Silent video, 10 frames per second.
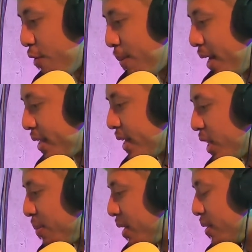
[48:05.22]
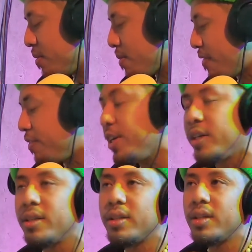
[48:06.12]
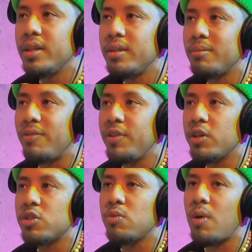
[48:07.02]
Everybody telling me my feet. My feet are too